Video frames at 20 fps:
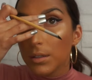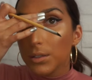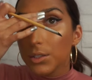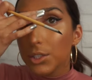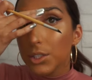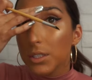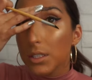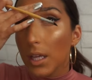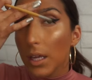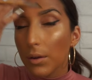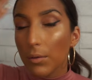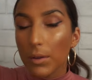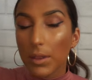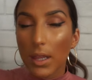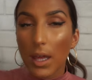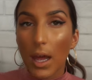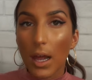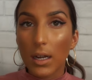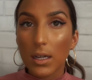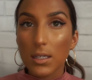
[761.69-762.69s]
Just like with
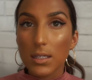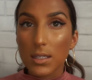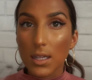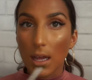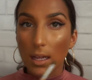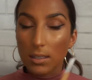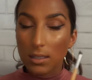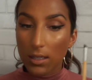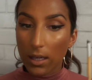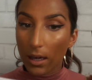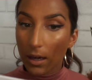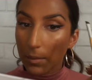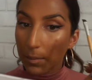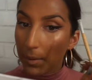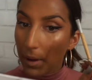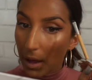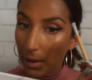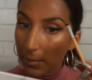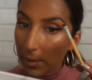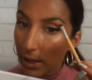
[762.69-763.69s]
the Anastasia
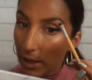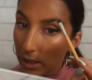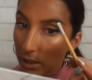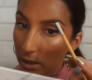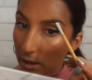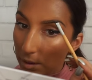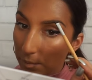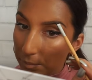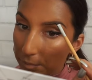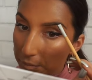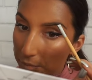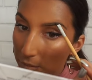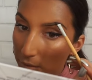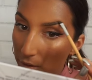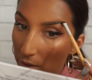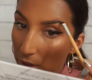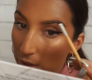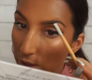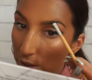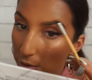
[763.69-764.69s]
pomade,
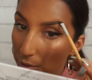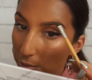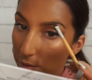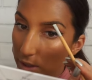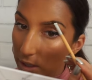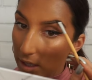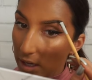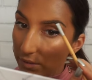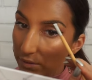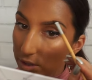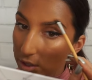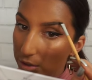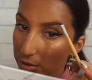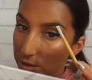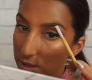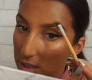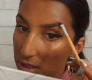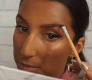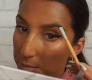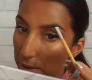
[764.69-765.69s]
you really have to
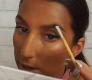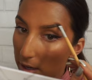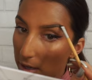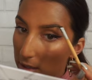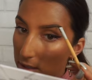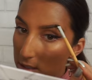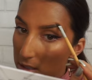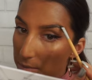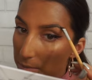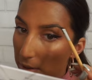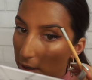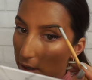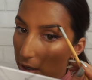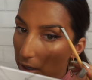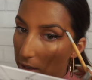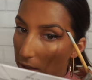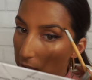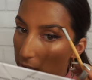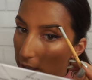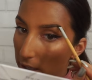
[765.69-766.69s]
use this product
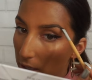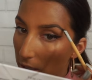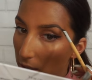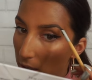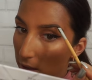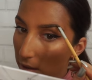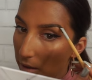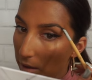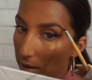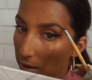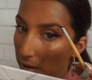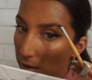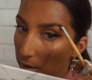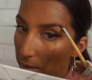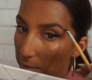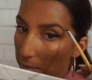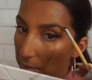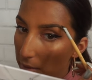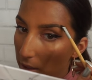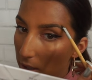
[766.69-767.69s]
sparingly
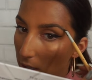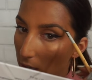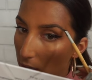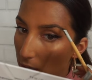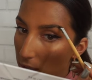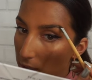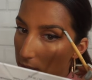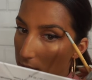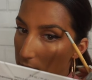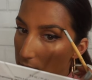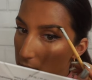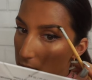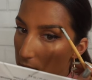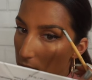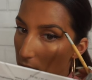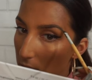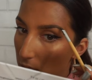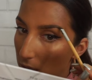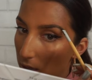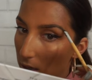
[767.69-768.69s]
because
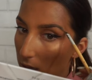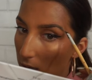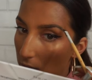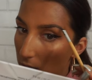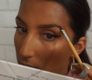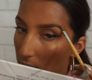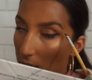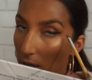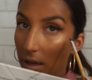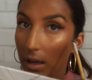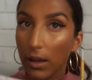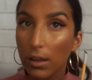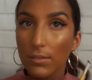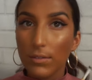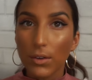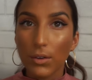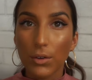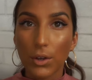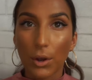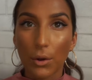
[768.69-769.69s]
if
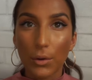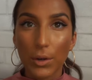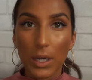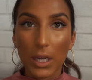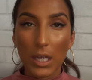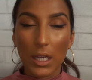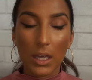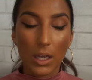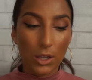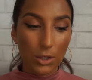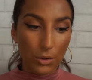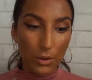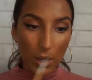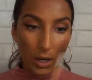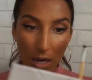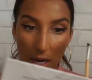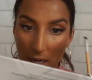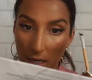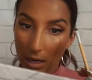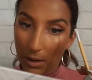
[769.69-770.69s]
you don't, you
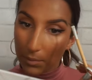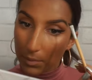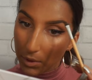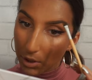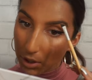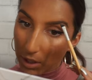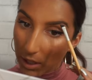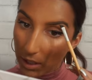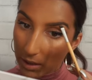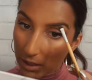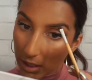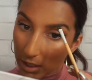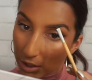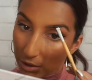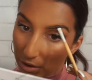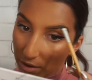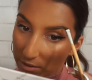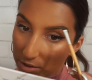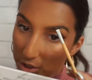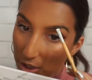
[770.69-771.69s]
can end up looking like
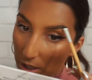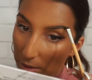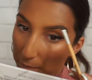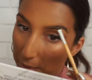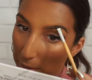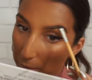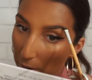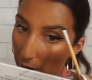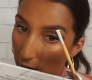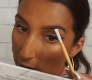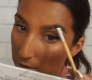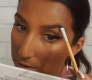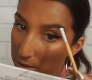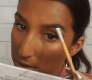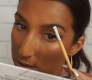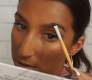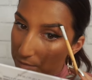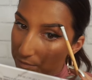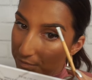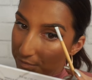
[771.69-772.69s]
you have Sharpie
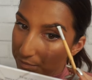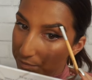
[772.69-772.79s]
brows.